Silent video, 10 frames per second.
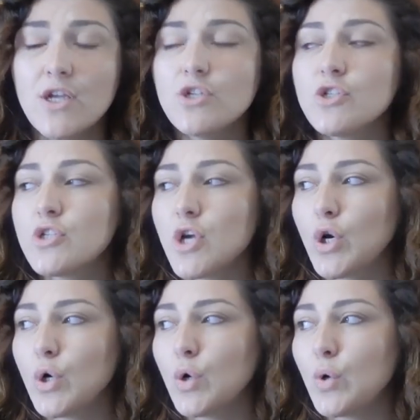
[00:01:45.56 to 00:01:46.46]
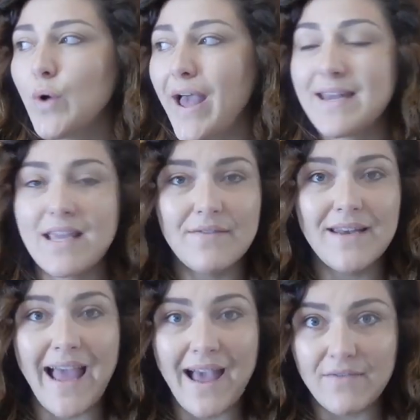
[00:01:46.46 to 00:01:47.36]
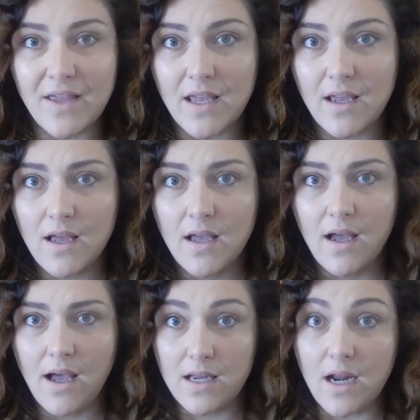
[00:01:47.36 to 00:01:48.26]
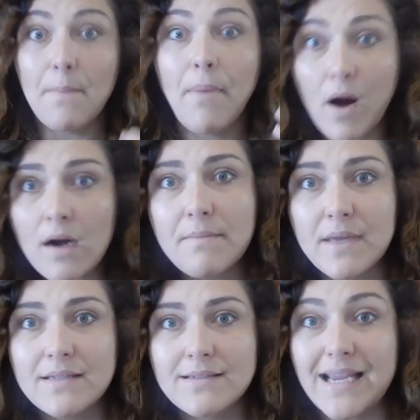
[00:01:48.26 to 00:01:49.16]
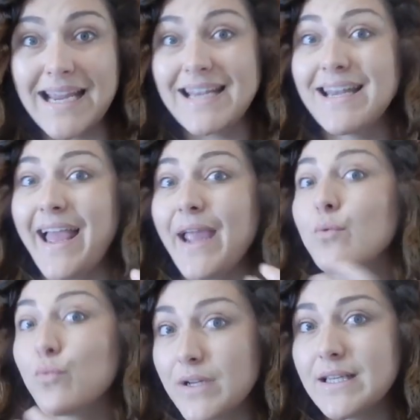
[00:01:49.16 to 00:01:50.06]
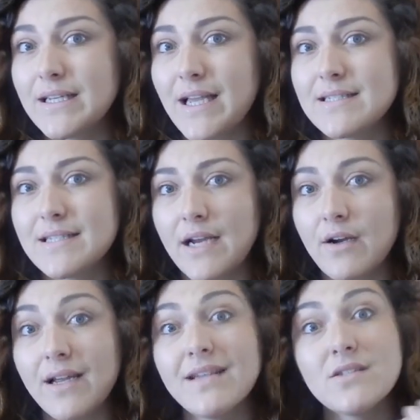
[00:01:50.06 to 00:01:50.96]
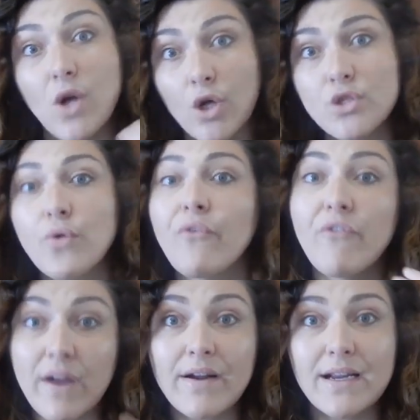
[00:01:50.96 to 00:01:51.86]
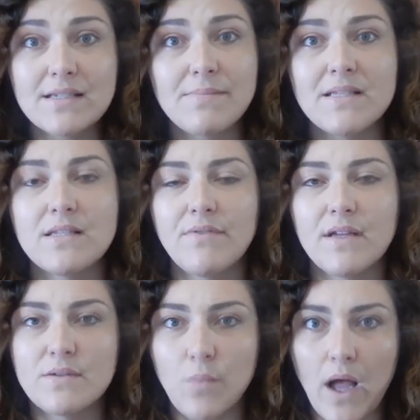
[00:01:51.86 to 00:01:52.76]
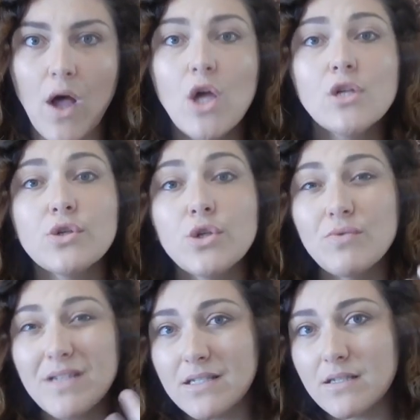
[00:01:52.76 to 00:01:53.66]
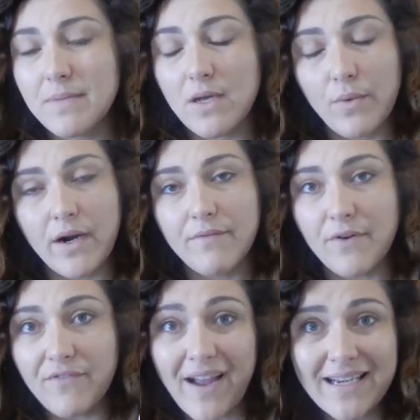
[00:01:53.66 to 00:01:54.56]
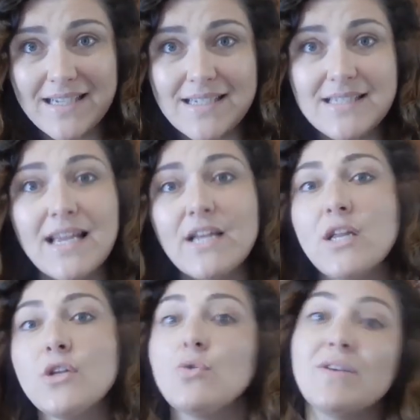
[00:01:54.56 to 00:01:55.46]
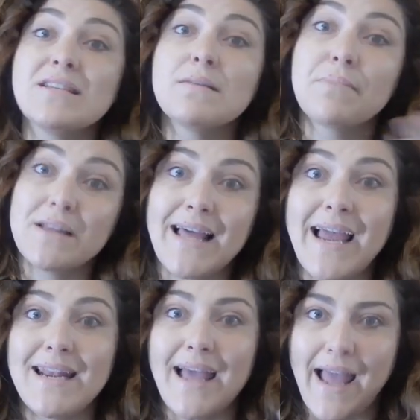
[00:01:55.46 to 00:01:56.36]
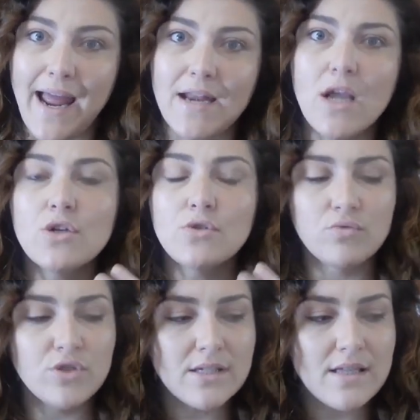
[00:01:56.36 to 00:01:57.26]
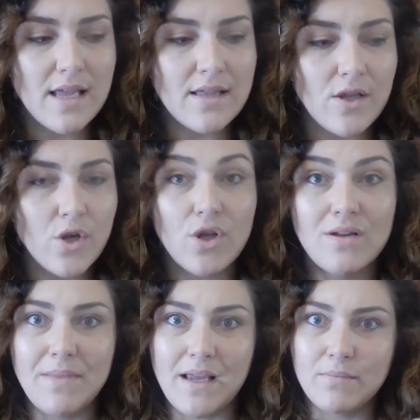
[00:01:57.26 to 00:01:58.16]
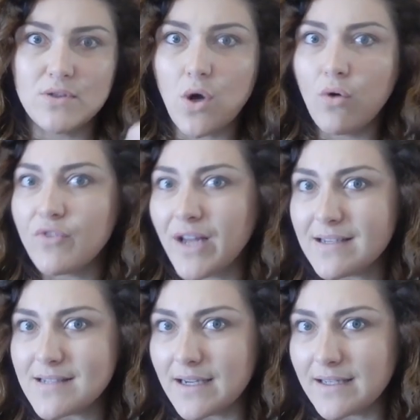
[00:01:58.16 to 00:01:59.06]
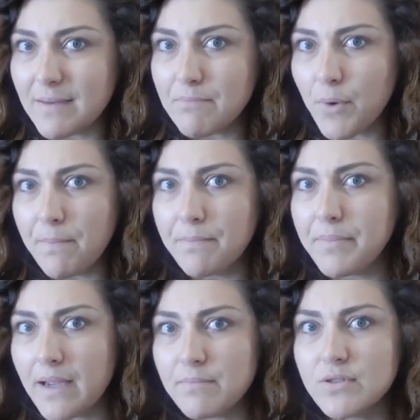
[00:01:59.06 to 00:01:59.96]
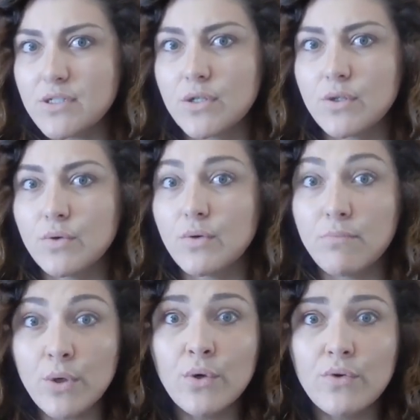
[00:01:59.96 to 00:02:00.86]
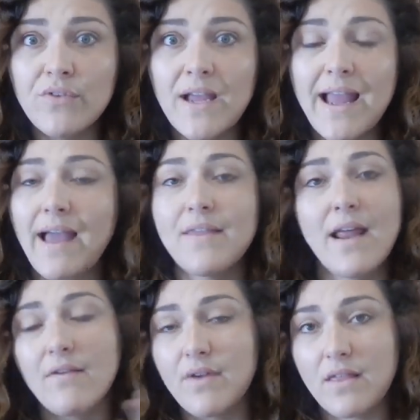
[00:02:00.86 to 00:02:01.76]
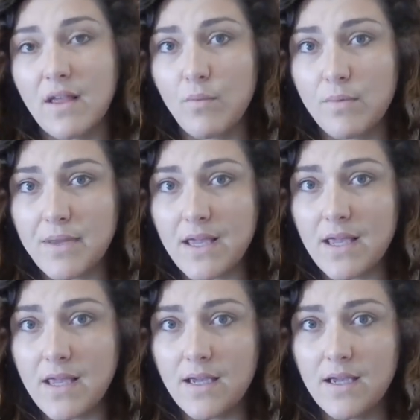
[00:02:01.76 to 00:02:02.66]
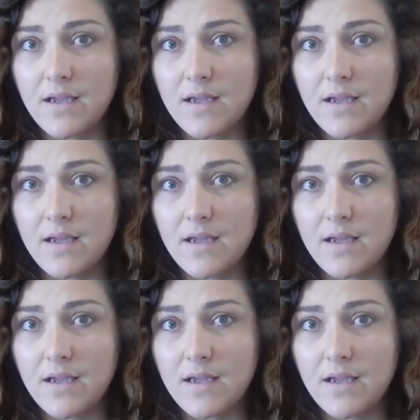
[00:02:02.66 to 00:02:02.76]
So, and even having an apartment in a really nice area is also very expensive as well. So you need to be aware of your finances and you need to plan ahead. Don't just think that you're going to be able to overnight suddenly be able to move and that everything will be